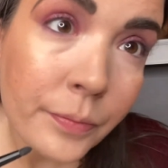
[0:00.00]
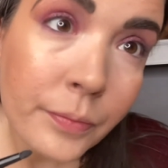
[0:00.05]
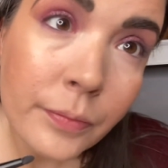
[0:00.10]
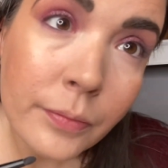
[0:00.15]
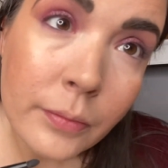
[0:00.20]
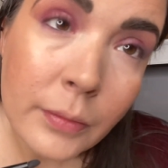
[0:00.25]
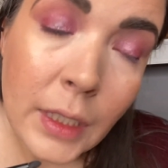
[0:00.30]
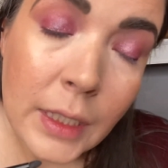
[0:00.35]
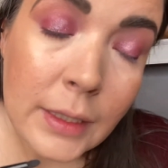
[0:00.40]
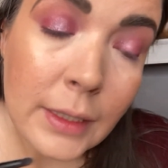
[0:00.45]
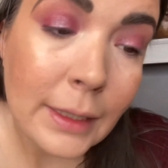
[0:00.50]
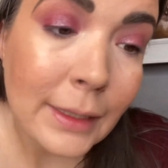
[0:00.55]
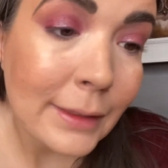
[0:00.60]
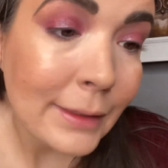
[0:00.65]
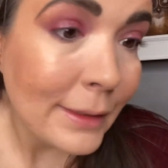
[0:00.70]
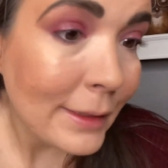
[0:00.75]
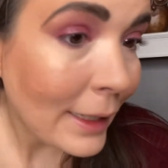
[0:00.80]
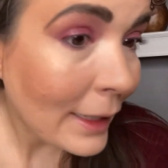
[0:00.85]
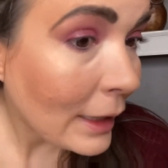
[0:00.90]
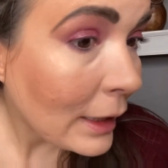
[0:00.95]
That's
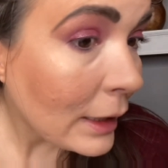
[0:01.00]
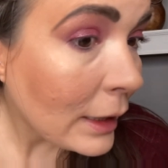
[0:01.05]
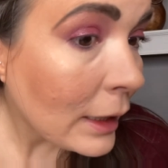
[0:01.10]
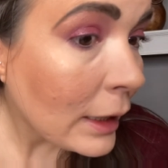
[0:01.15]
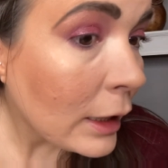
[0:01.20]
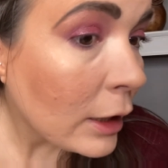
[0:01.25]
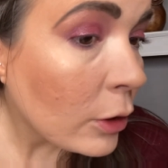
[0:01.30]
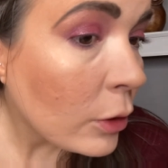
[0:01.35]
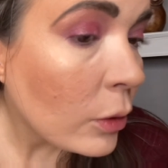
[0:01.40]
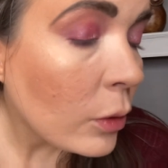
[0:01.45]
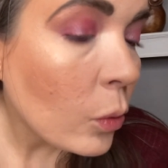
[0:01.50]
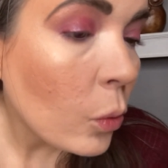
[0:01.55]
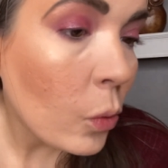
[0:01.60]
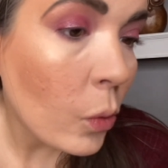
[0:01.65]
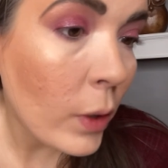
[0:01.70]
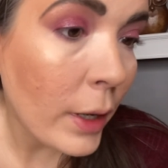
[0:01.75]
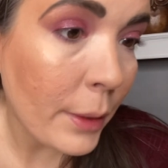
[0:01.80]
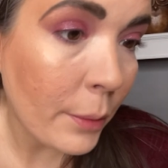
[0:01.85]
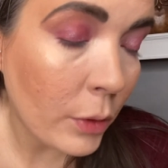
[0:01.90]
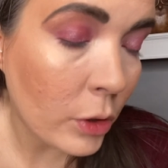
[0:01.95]
exactly
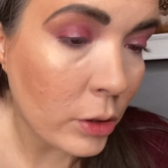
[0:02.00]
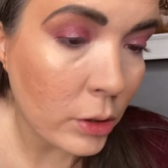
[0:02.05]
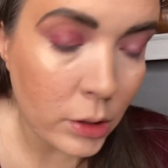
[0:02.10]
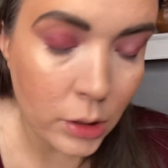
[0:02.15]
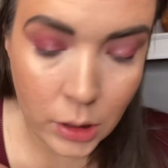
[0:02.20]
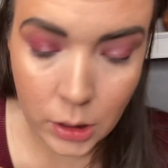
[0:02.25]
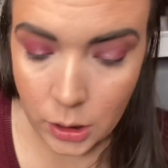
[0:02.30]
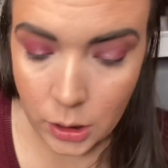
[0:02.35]
what I want.